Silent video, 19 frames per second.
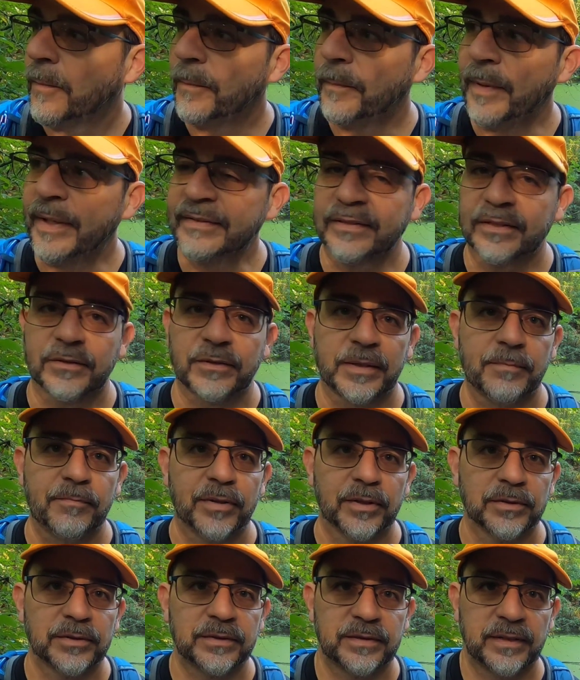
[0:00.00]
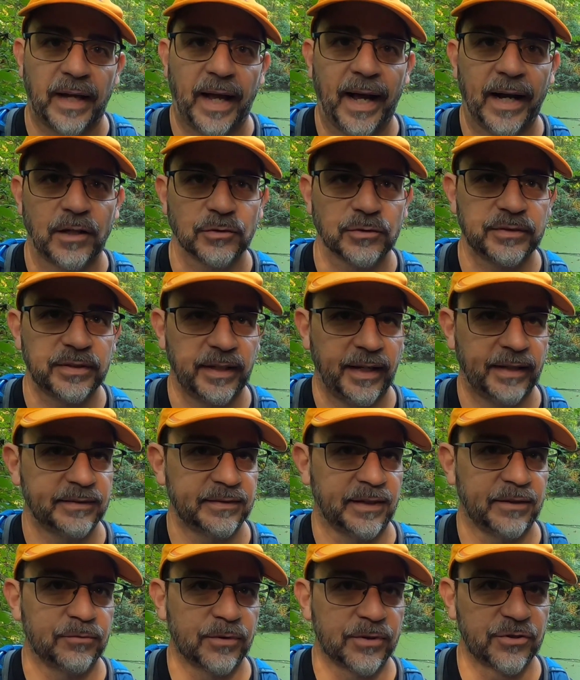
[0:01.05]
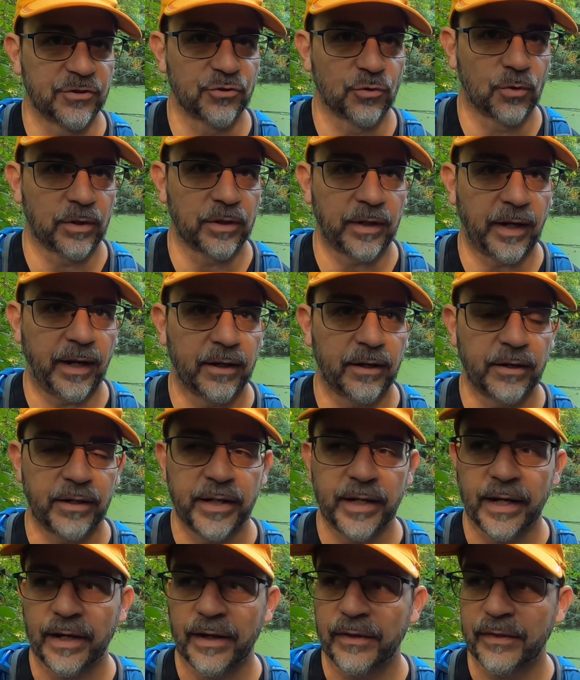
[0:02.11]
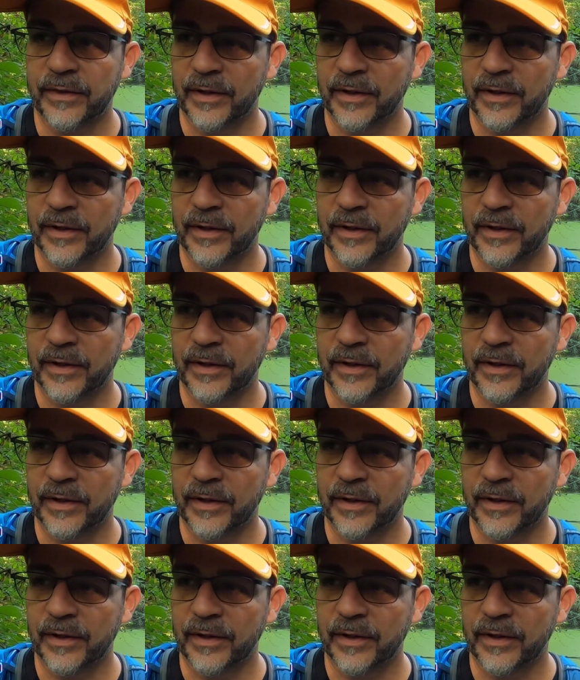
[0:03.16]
basically built out as a resort area.